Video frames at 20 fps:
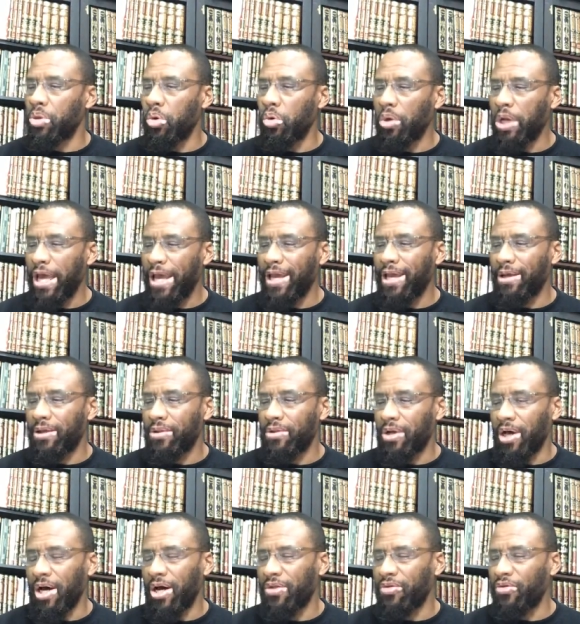Tulayb
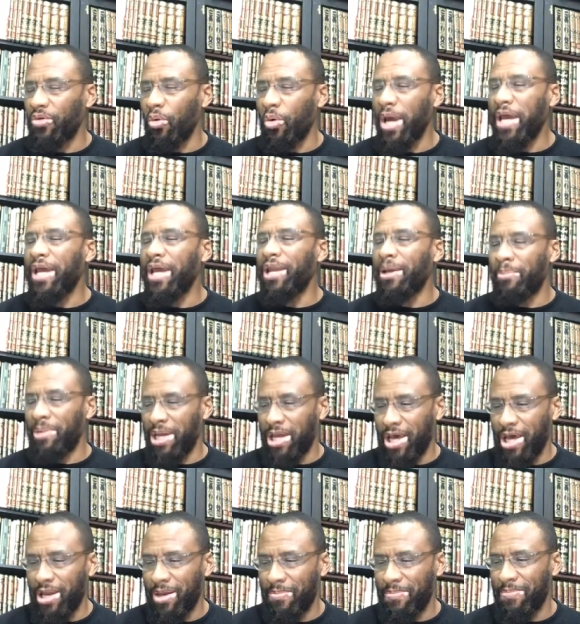
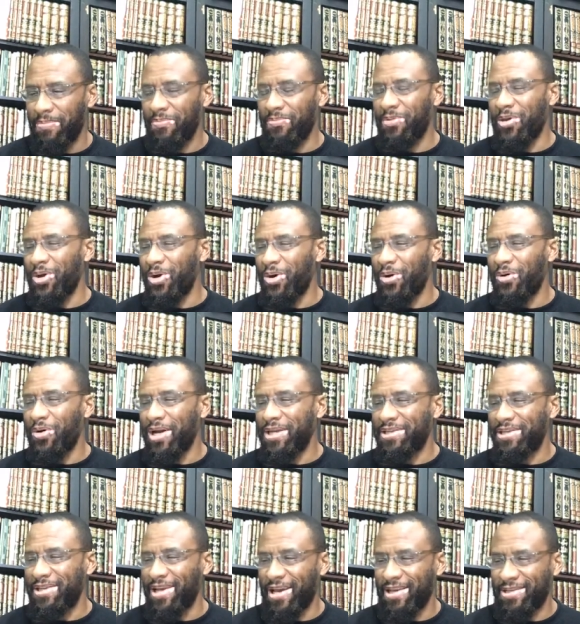al-Ilm, you know,
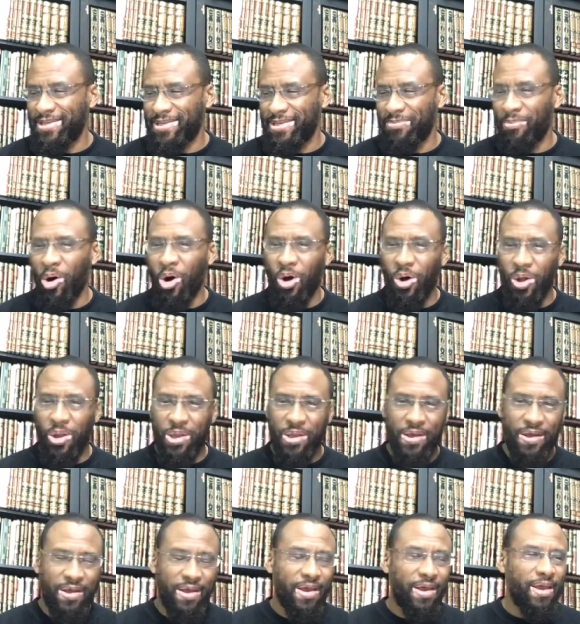as, as
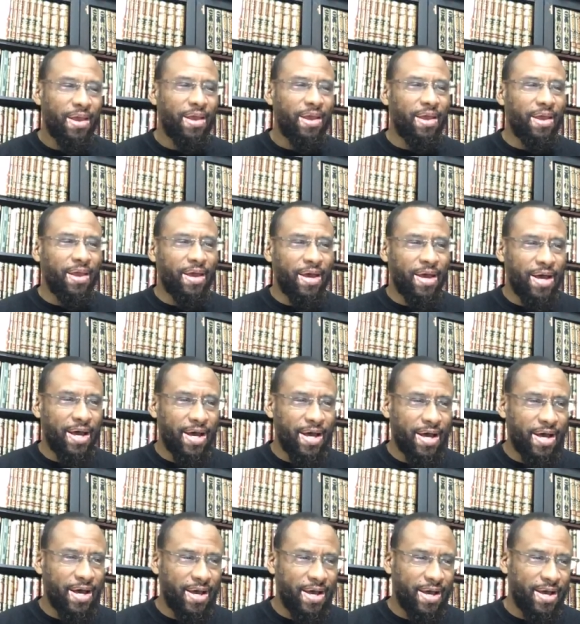small
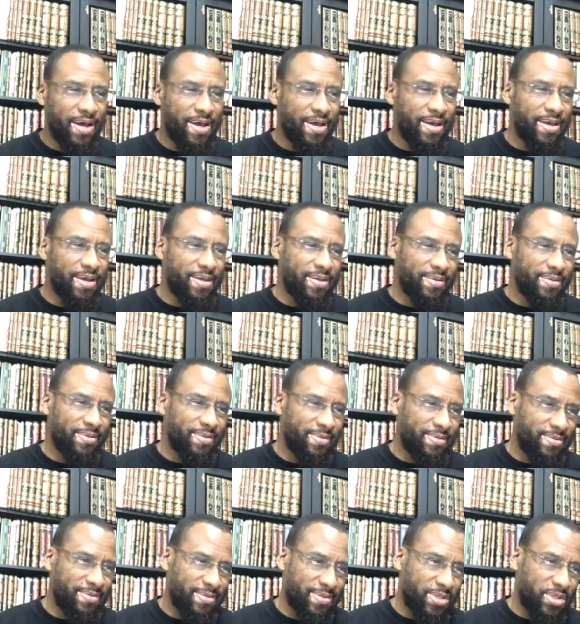uh,
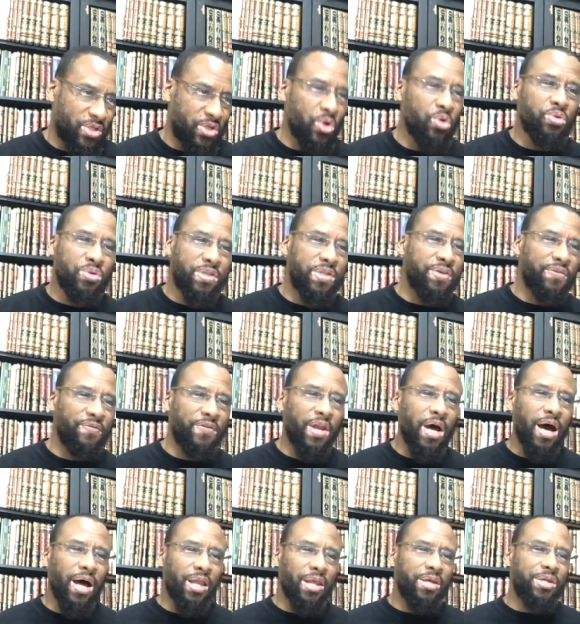students of
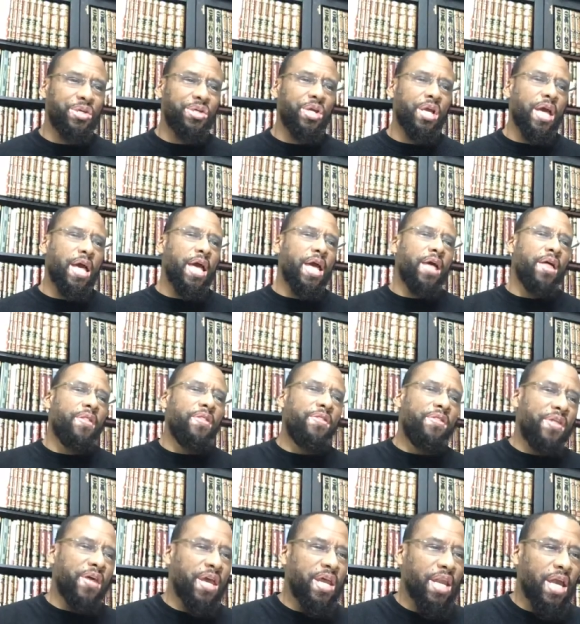knowledge,
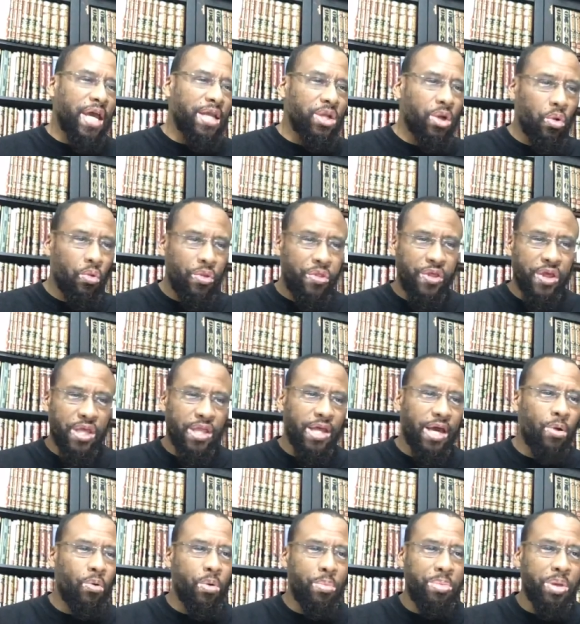then I don't think
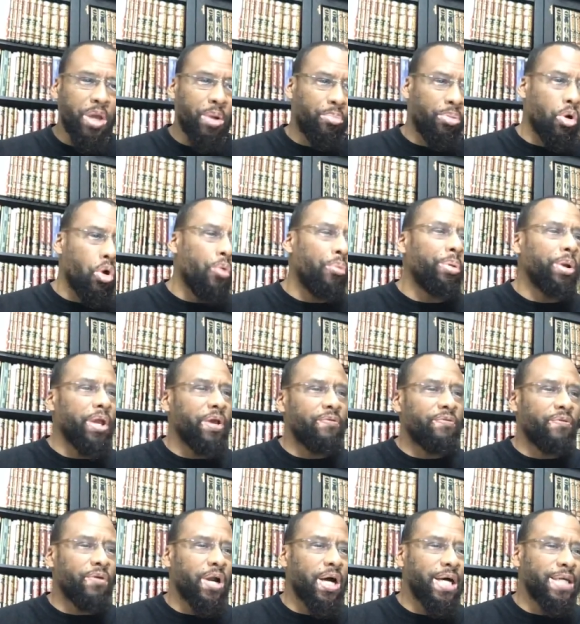that would be
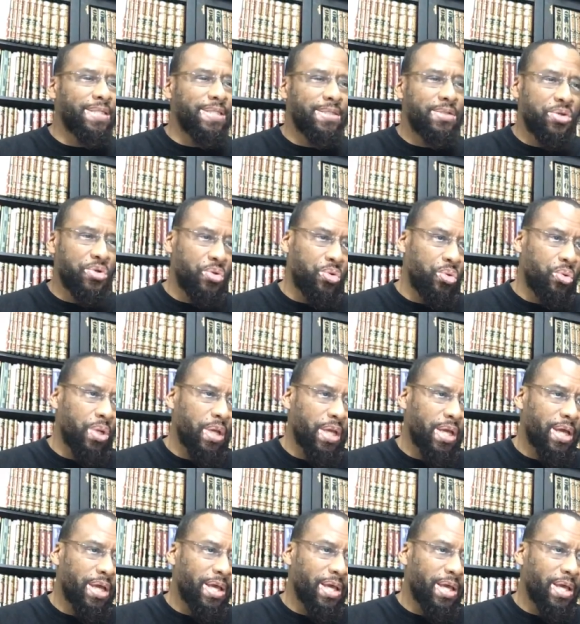appropriate for us to